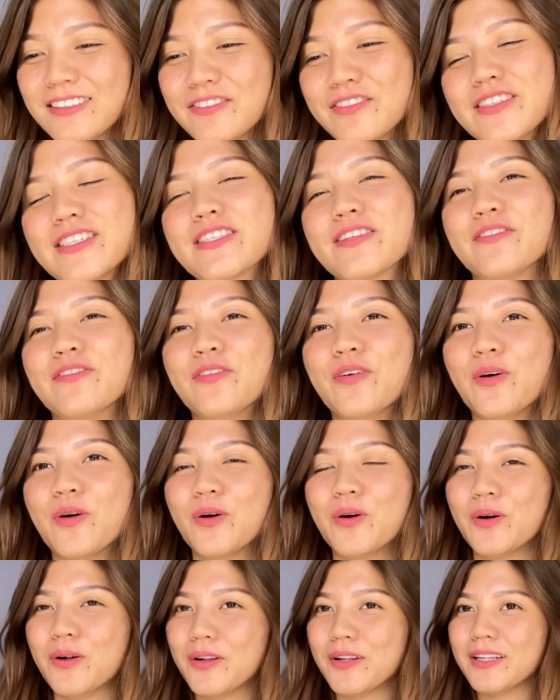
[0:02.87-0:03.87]
First of
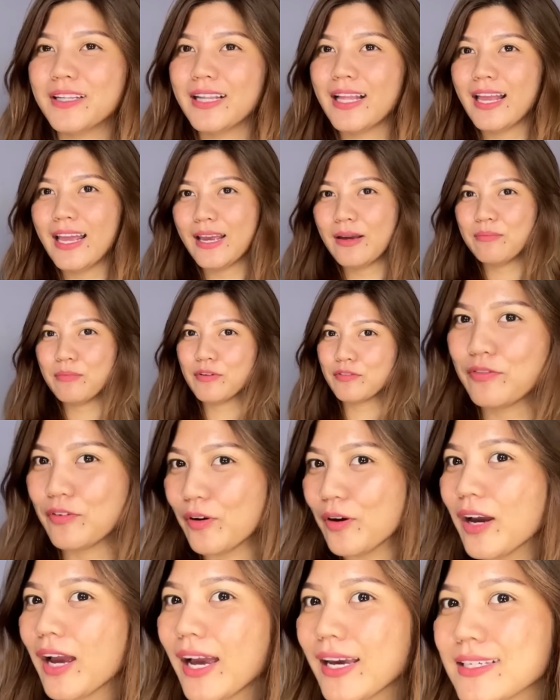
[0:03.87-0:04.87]
all, before
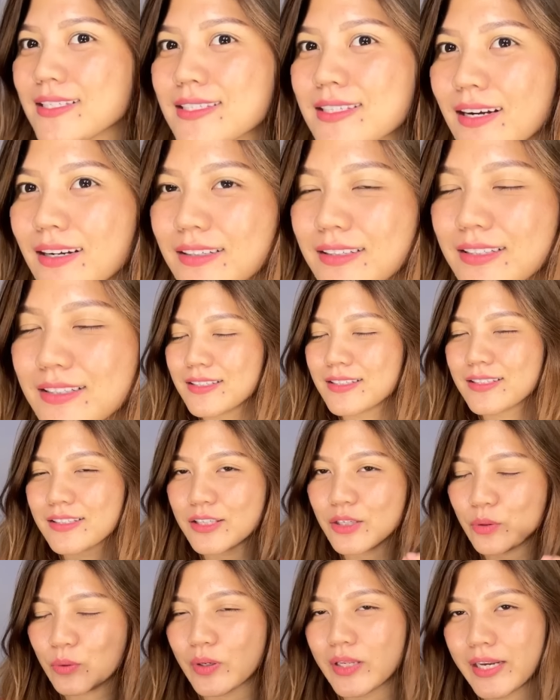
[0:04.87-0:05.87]
I start this
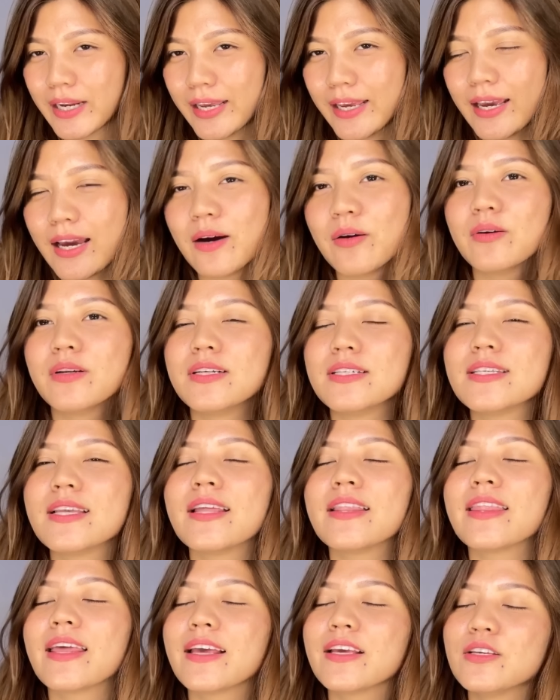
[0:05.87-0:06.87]
Q&A, I want to say
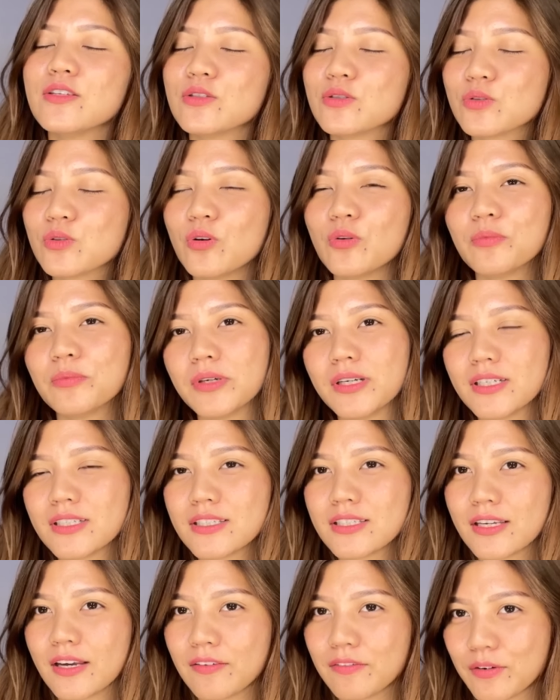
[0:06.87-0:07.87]
thank you so
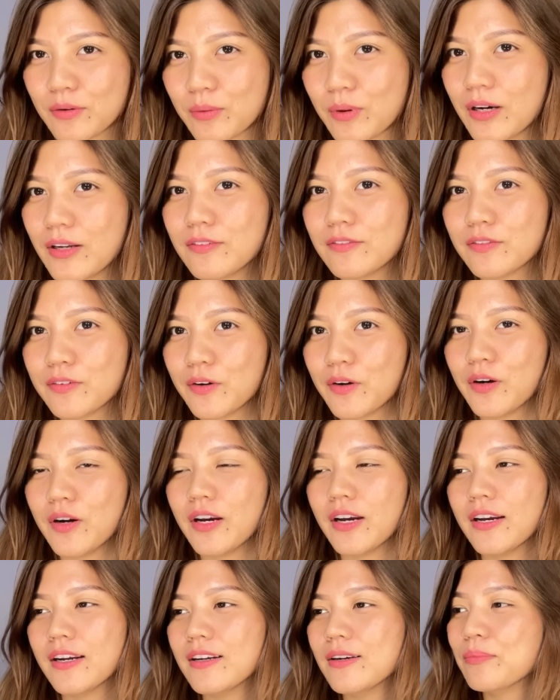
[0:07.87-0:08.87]
much everyone
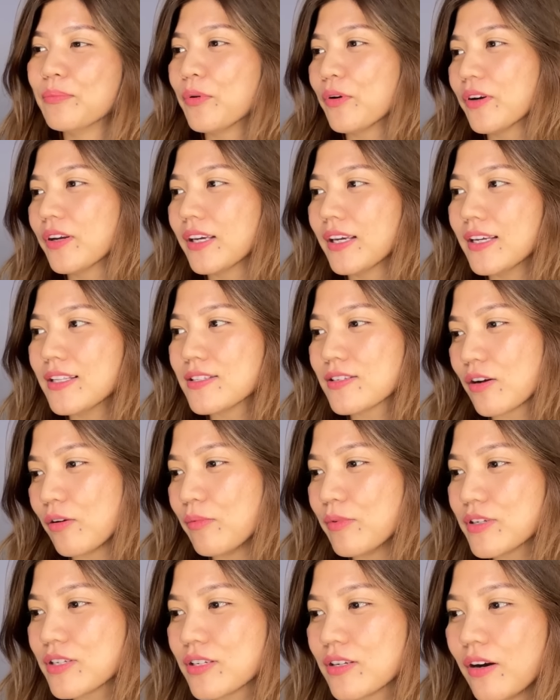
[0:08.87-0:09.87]
for pouring in so
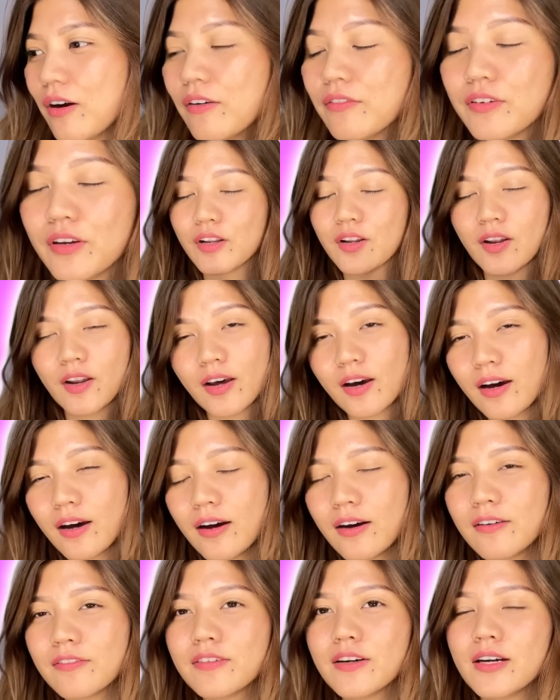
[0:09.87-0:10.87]
much of your
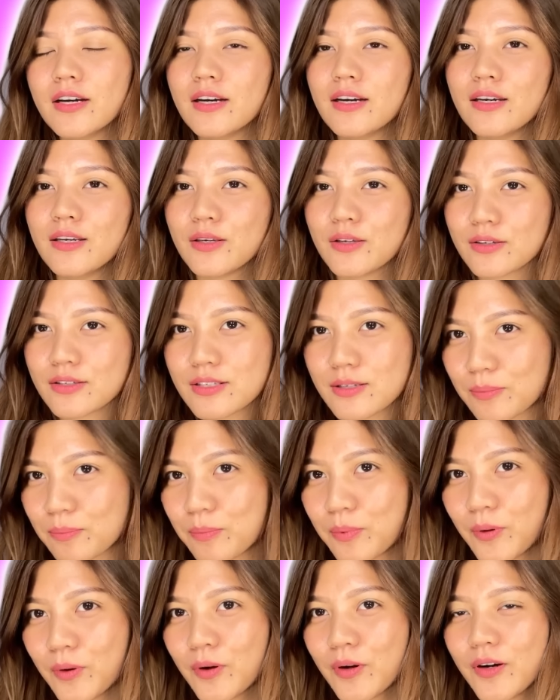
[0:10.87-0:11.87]
love, your
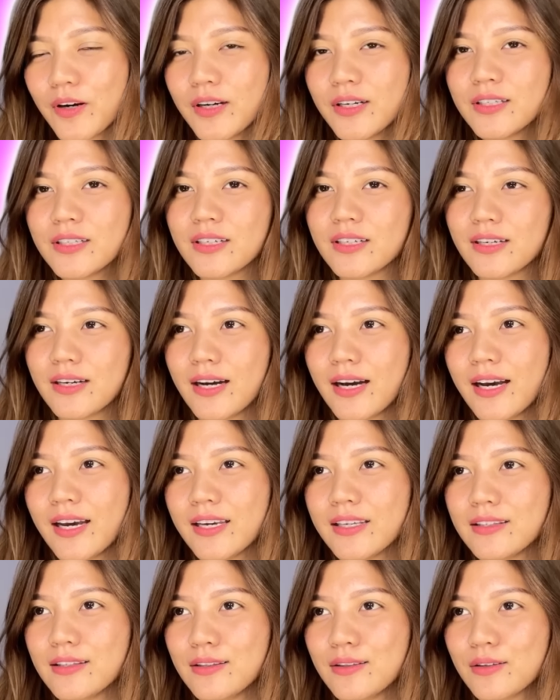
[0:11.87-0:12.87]
support. I
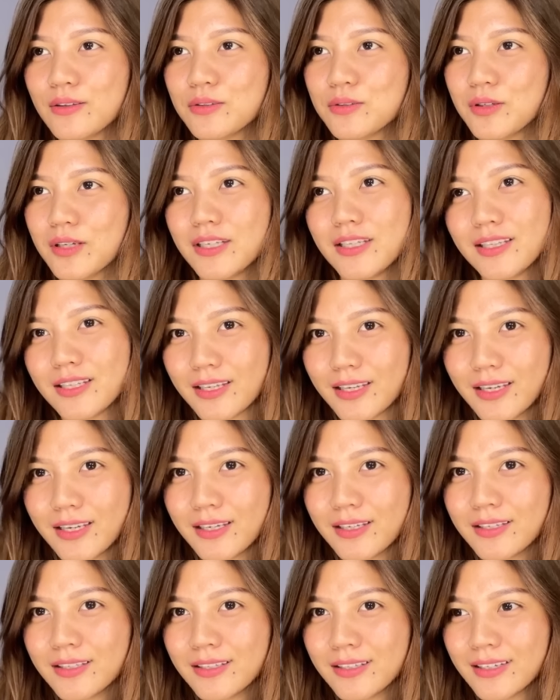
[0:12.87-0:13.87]
did not do anything.